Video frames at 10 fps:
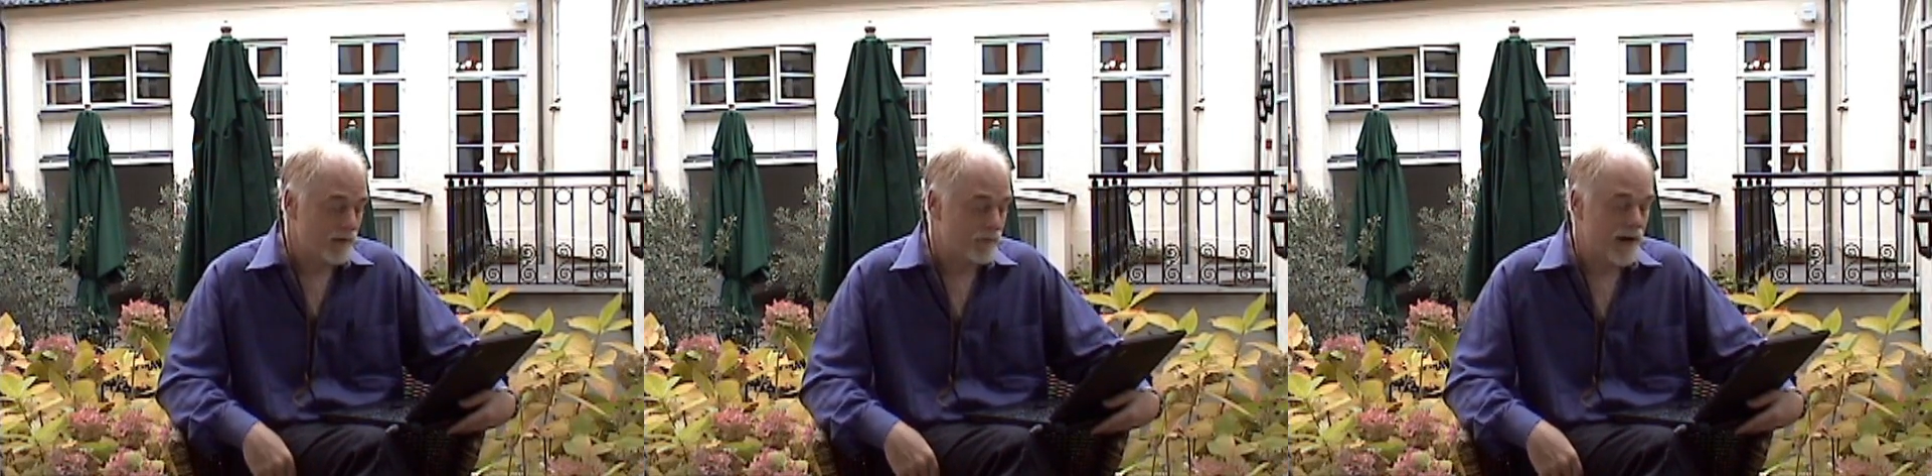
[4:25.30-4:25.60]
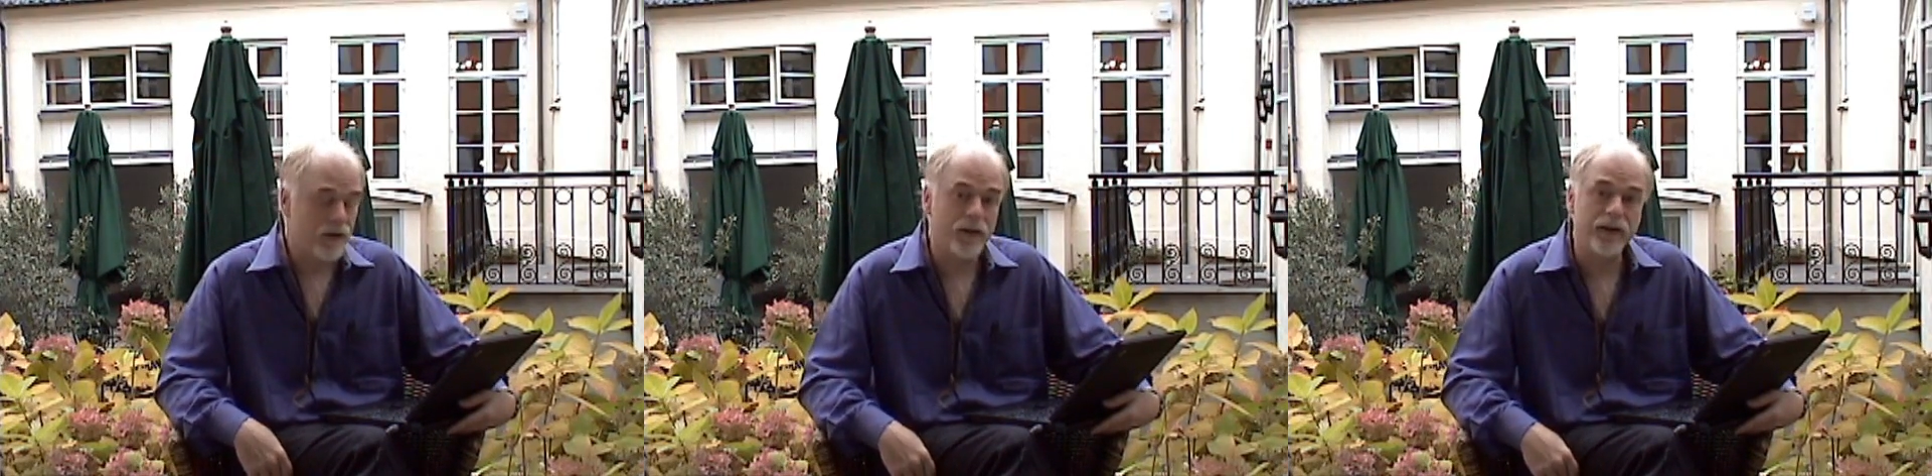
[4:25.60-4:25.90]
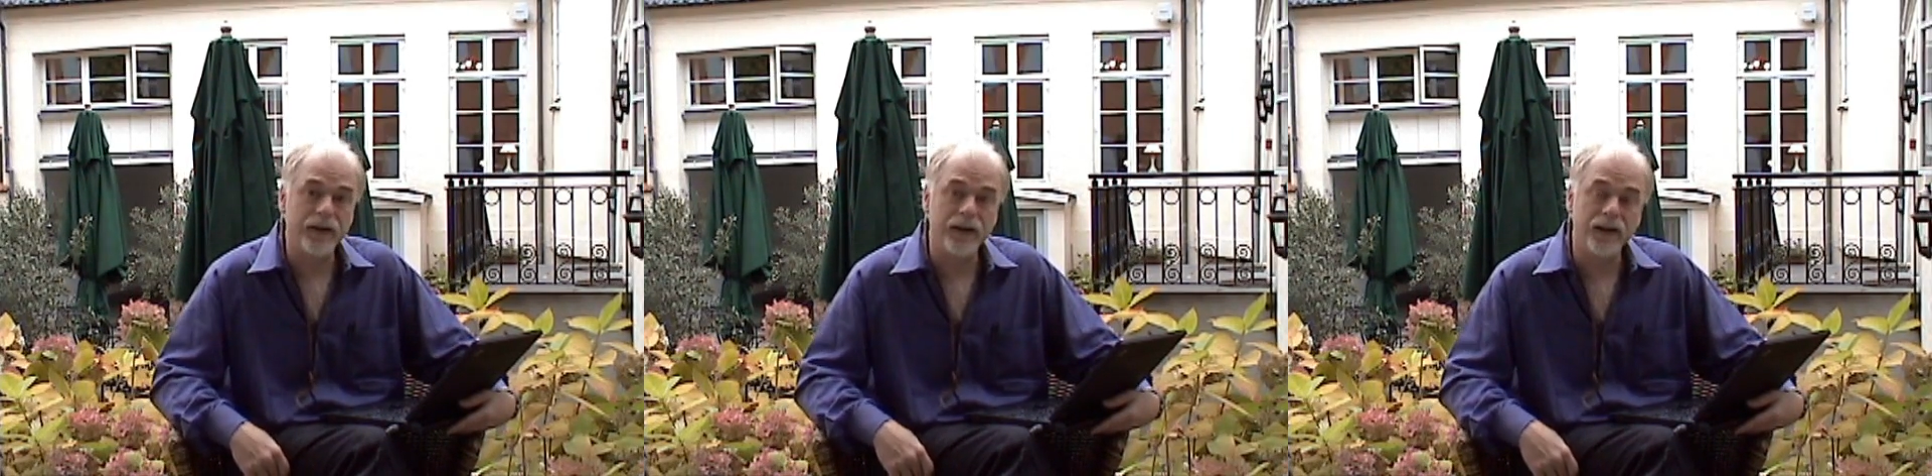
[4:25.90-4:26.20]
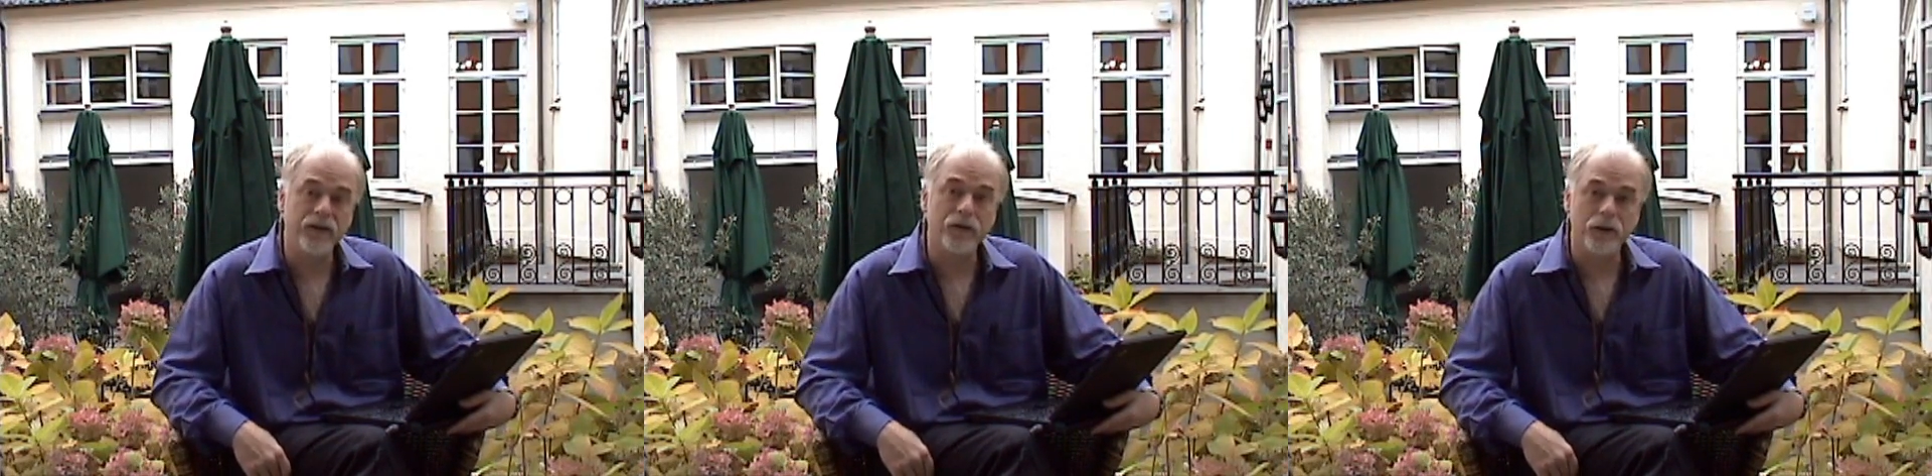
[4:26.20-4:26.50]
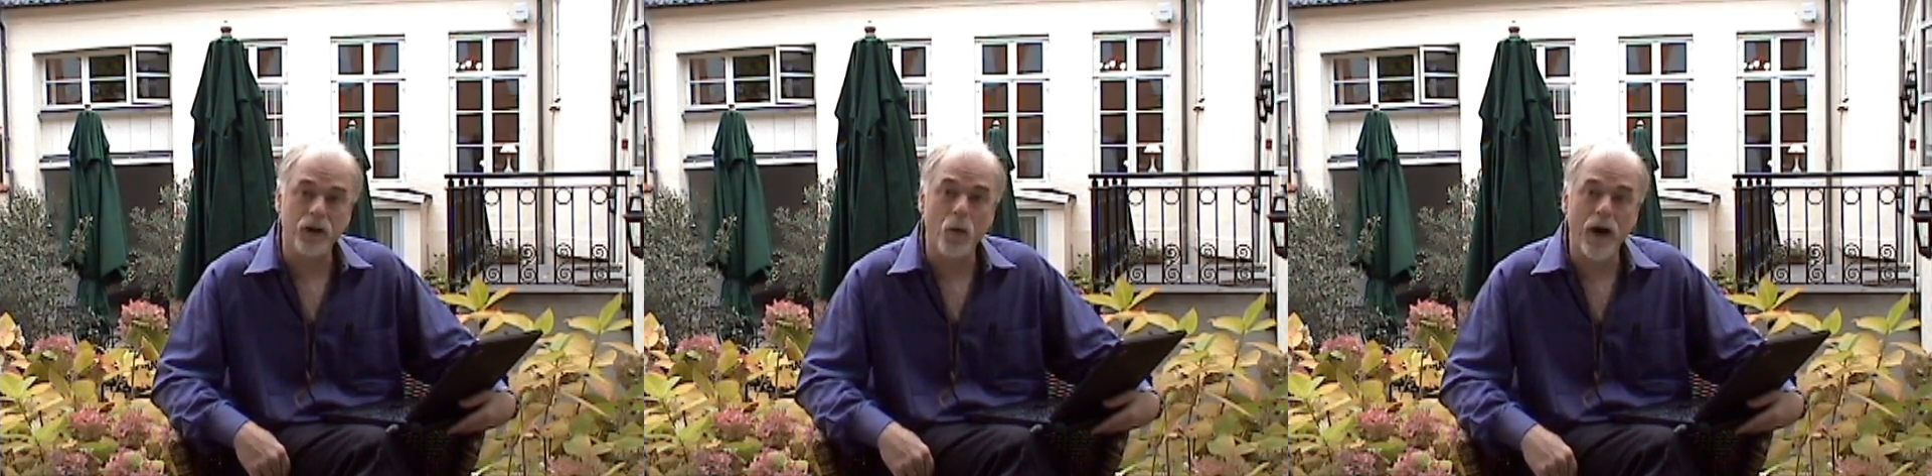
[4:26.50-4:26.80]
The final thing is the
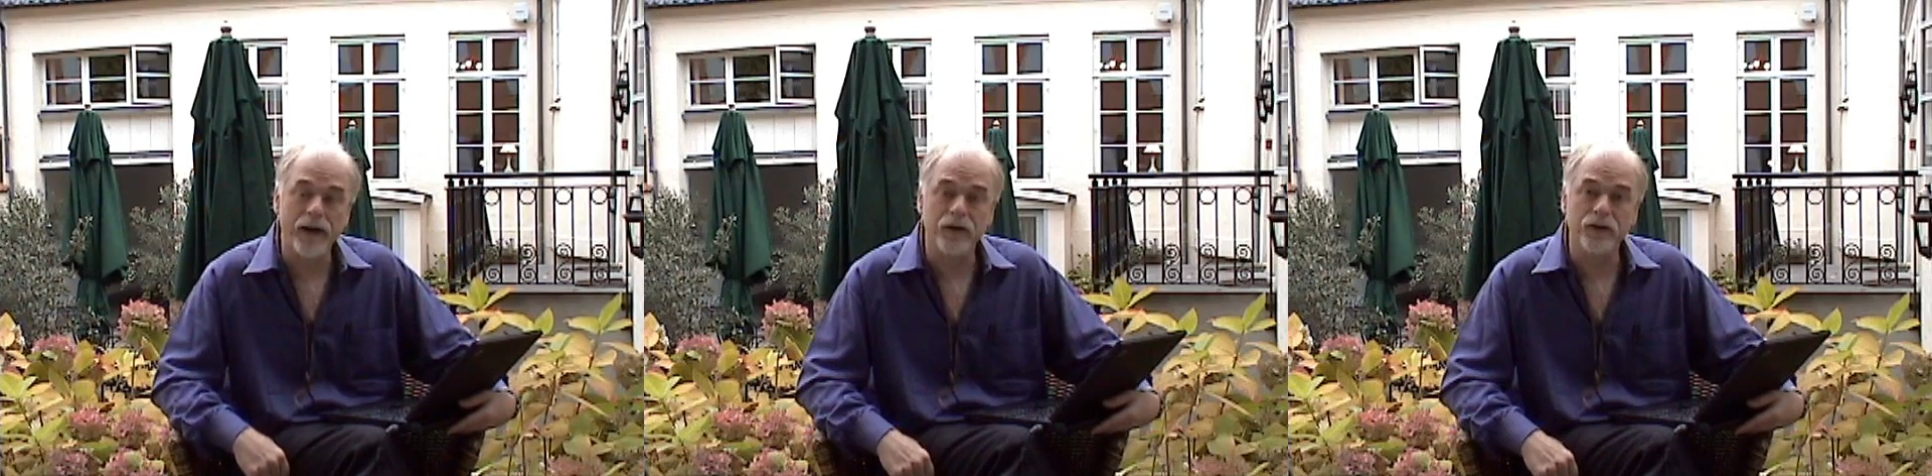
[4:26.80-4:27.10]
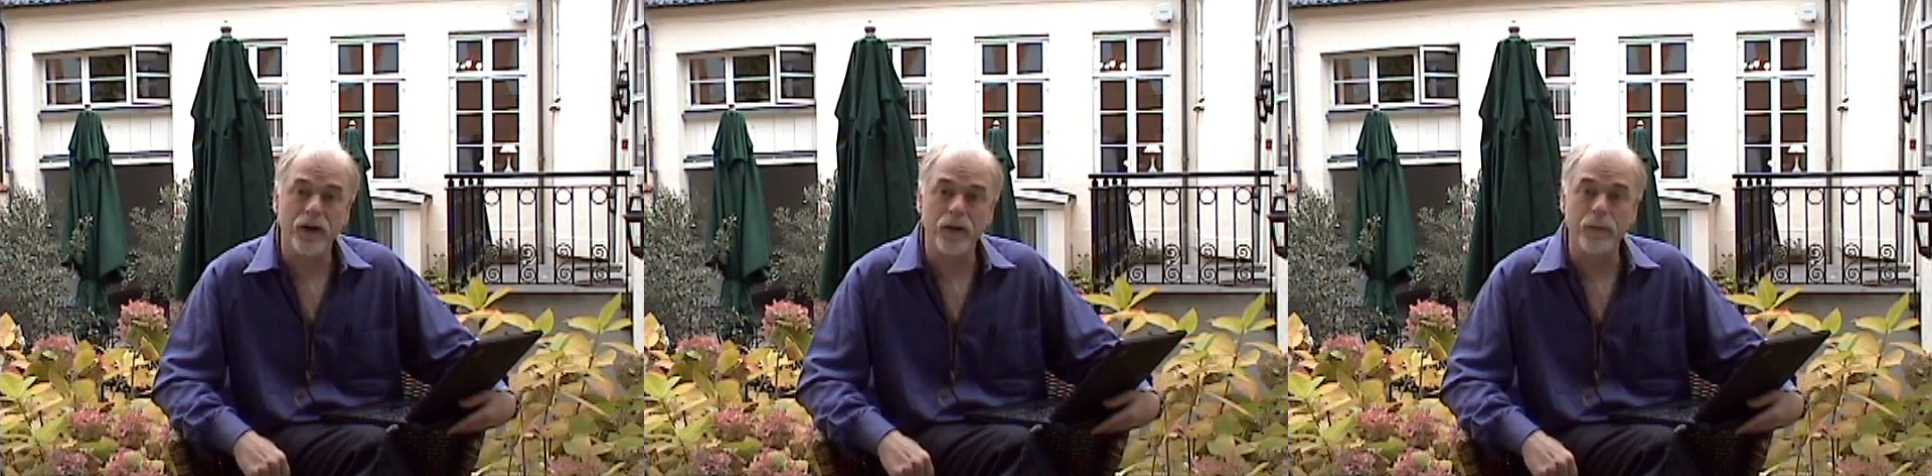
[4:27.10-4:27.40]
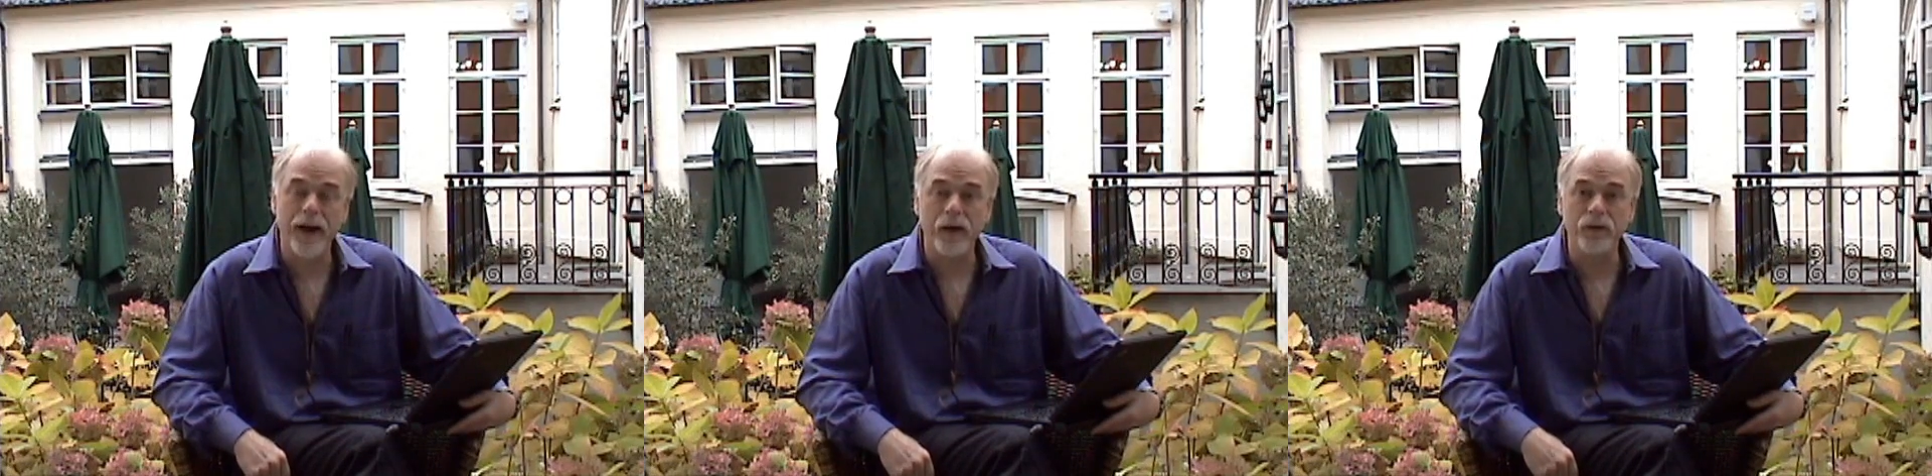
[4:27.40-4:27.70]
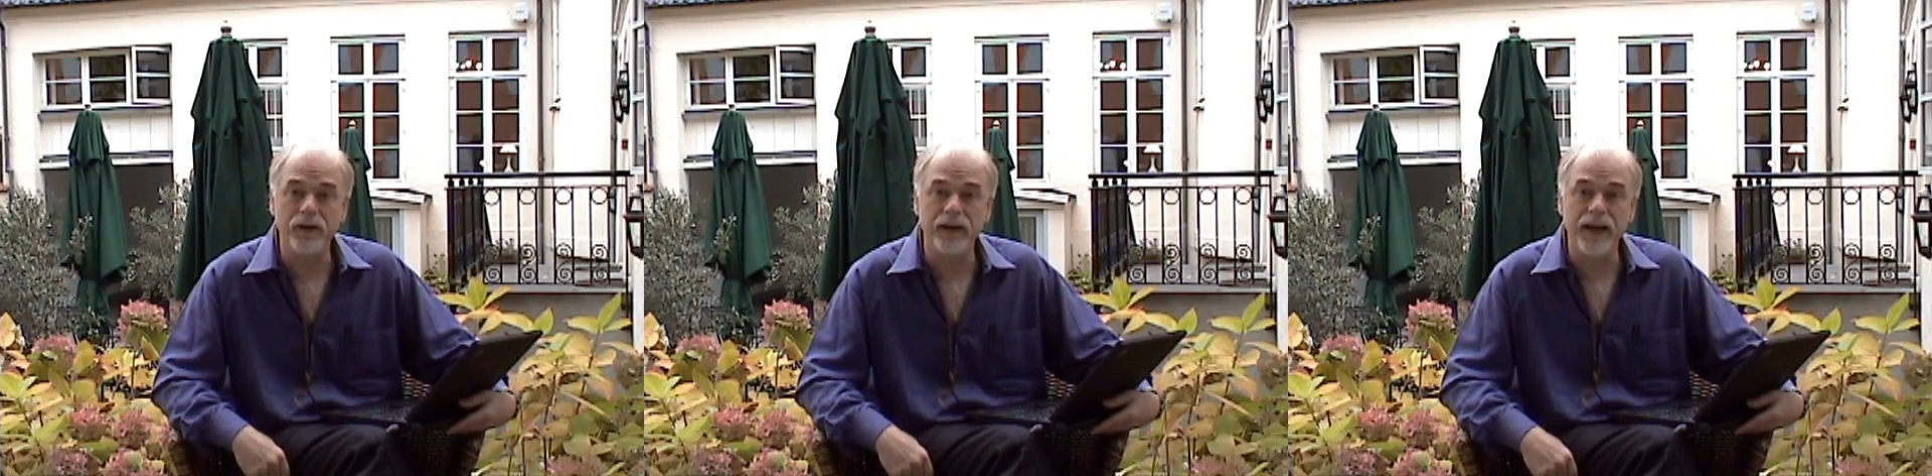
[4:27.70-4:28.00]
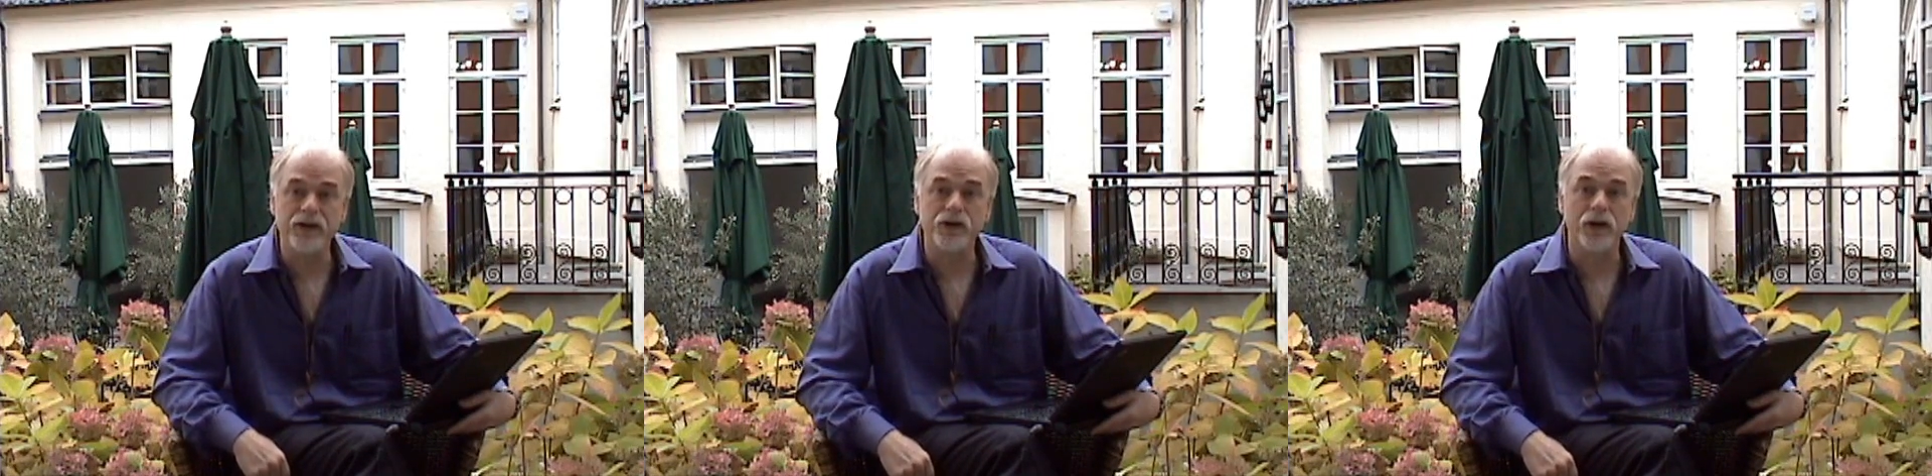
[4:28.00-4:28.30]
required to unbounded
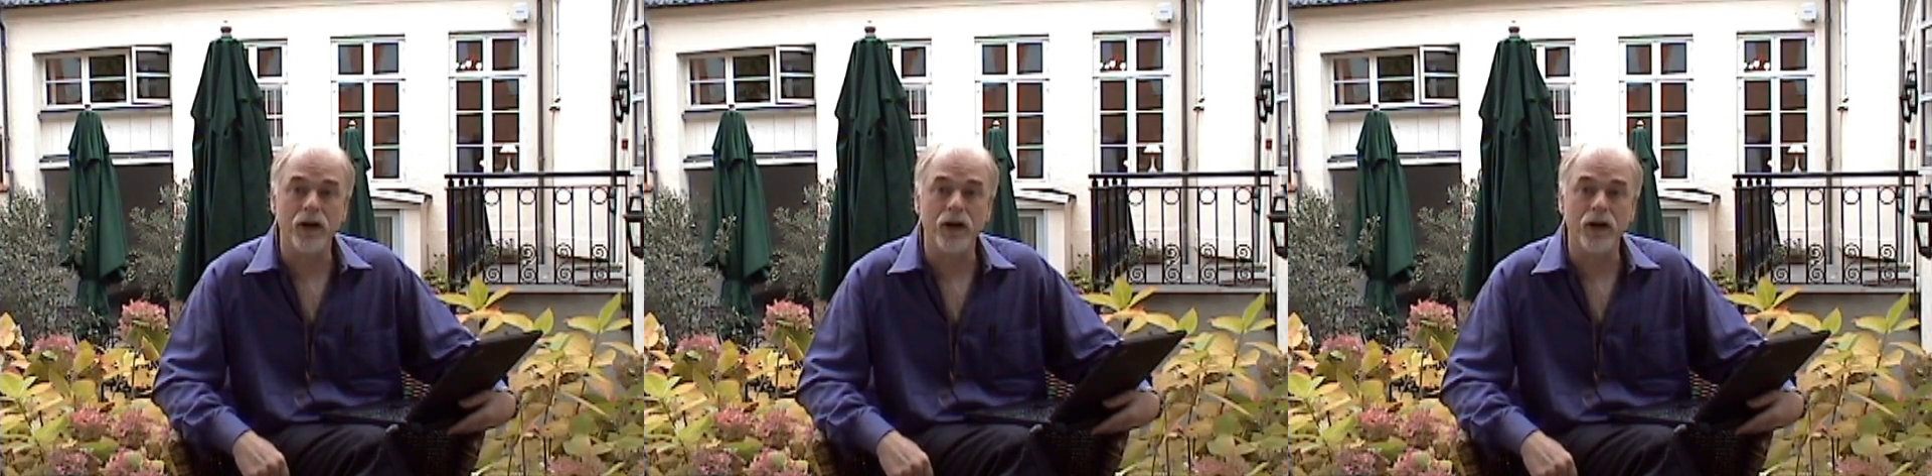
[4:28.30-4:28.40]
nature